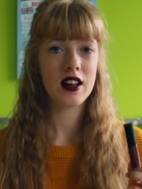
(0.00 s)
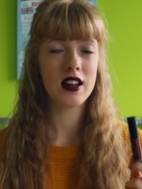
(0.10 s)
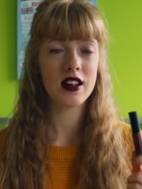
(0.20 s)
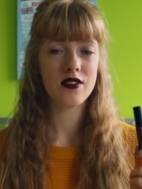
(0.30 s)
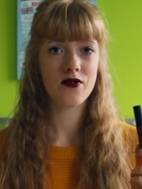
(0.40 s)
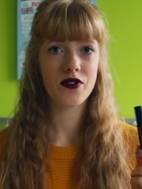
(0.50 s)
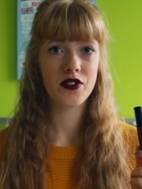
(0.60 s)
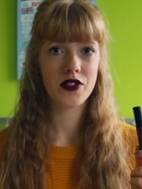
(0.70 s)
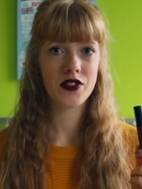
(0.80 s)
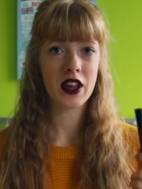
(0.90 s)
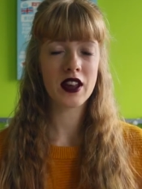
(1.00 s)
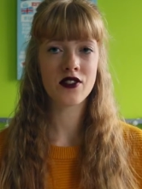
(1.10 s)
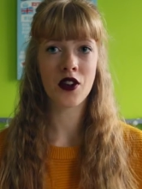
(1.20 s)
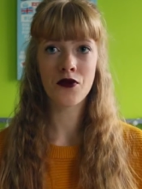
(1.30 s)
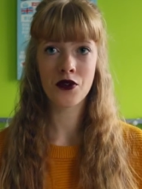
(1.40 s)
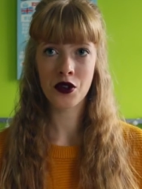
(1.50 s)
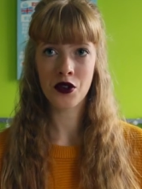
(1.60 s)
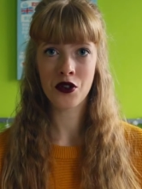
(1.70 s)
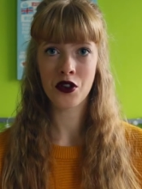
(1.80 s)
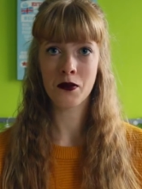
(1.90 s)
It stays on for a
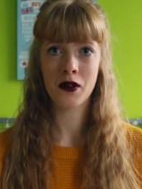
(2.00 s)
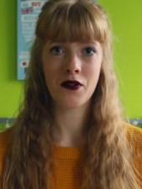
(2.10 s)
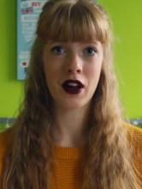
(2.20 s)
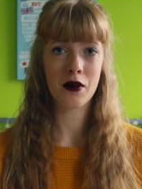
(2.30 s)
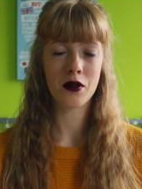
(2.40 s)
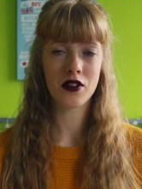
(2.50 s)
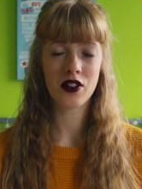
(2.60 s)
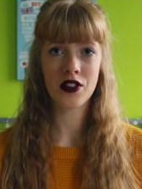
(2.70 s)
good couple of hours.